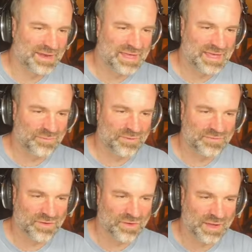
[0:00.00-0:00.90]
here
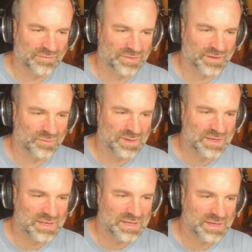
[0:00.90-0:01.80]
we've got everything we
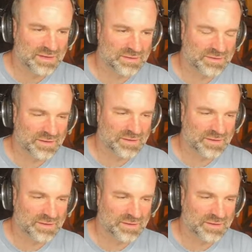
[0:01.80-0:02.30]
need, I think.